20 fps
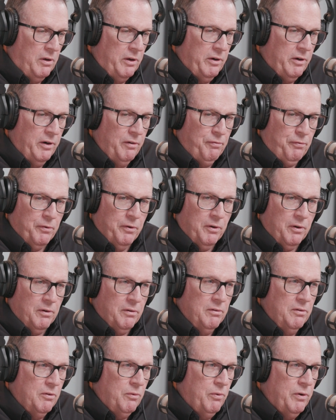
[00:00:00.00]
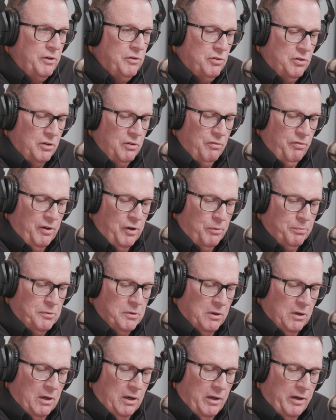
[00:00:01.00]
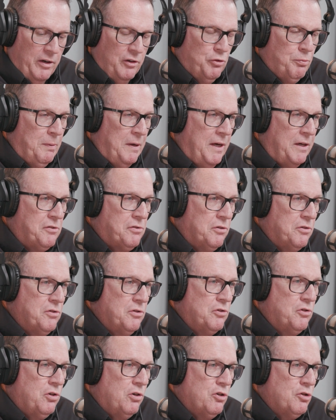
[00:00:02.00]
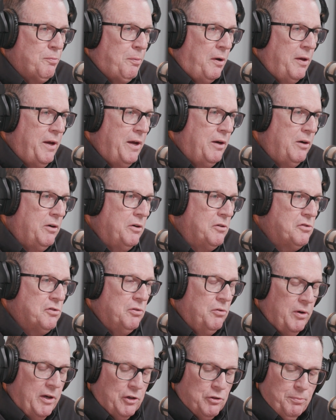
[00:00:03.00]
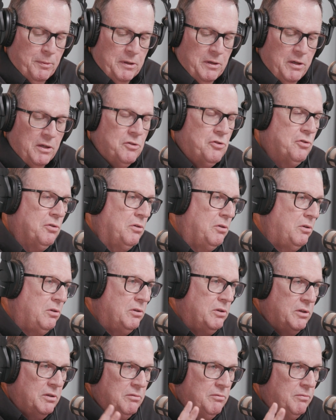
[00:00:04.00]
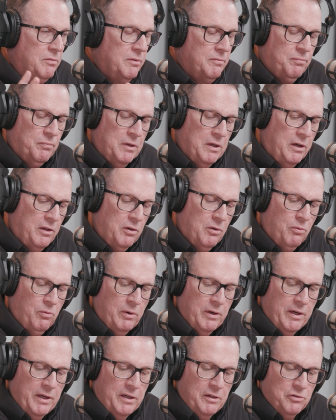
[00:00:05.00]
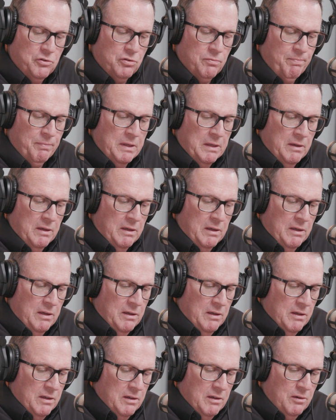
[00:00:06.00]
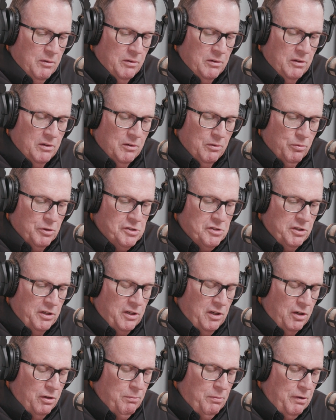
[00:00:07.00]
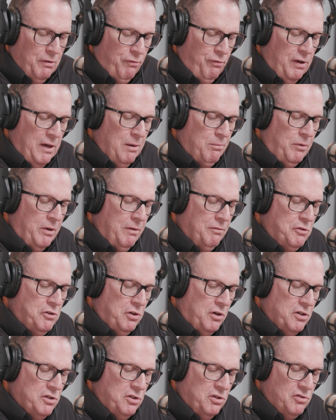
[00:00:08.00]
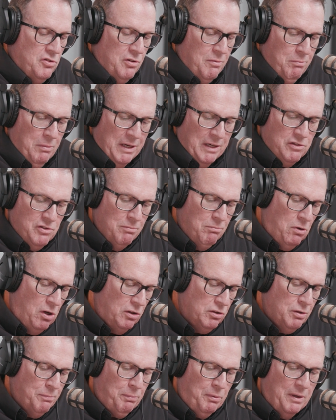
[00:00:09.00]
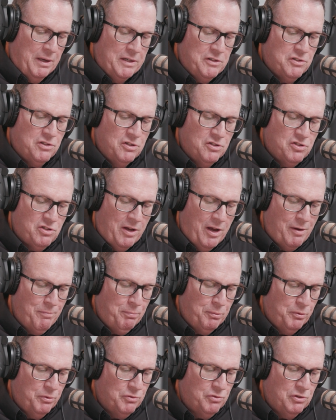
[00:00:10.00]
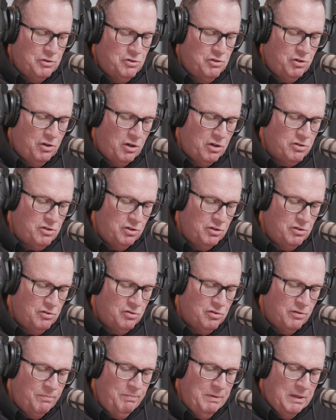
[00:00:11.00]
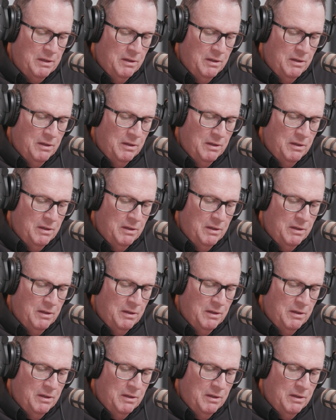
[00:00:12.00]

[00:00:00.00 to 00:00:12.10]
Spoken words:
Larry, for the ways that you've helped our Alliance pastors and church planners through Exponential and other ways. We're seeking to be a family of churches that makes and multiplies disciples and churches. And